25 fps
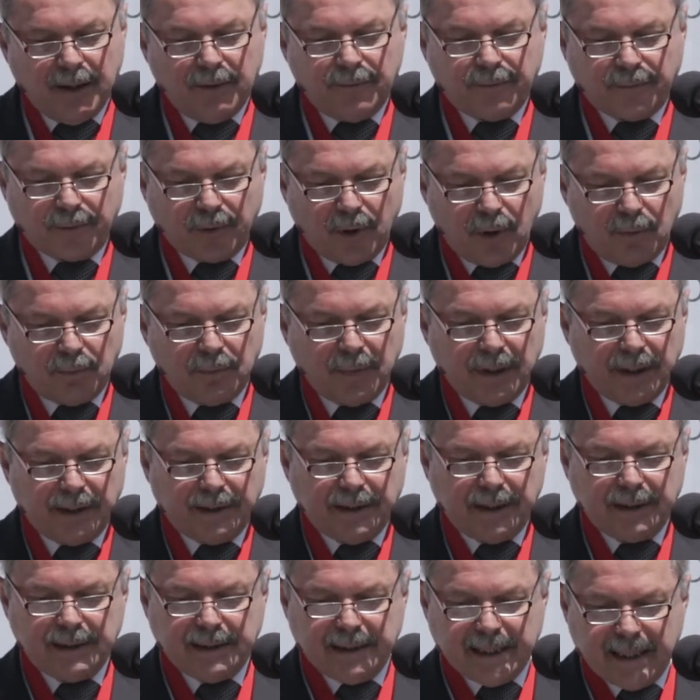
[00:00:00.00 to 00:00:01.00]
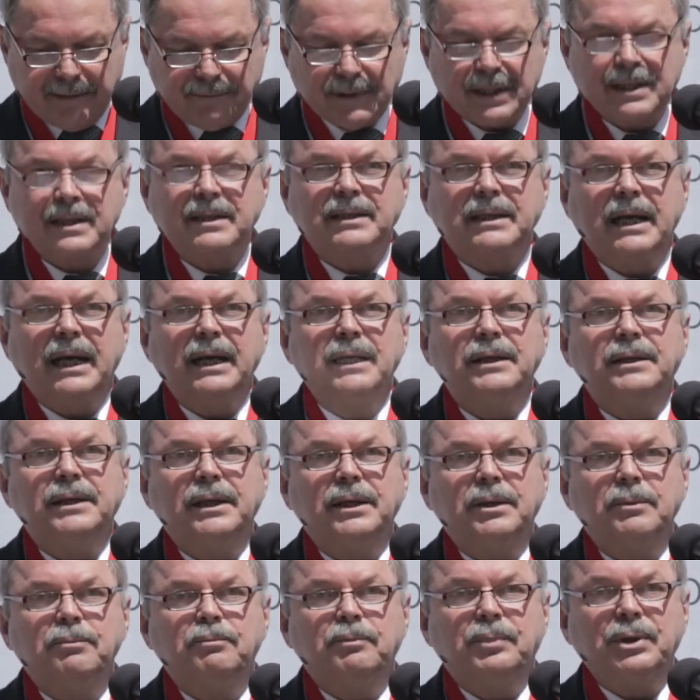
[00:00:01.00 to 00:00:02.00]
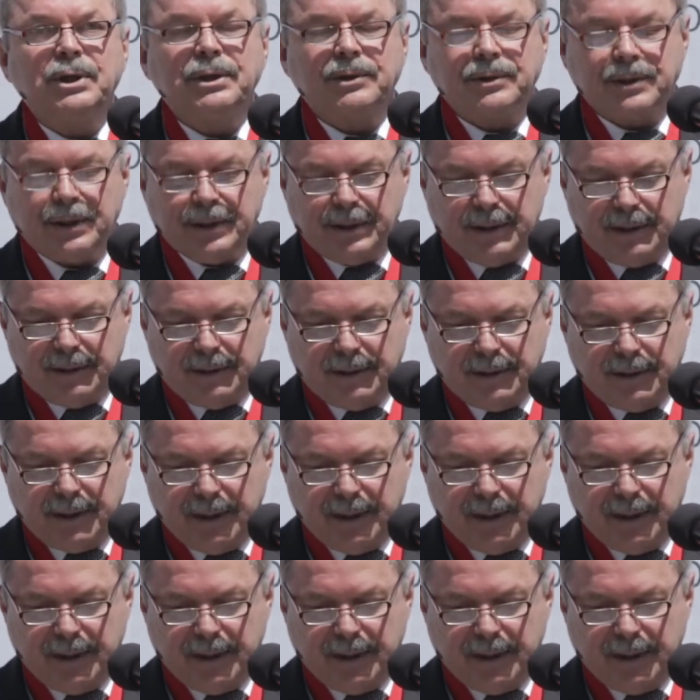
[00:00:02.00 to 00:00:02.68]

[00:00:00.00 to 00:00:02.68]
from the devastating period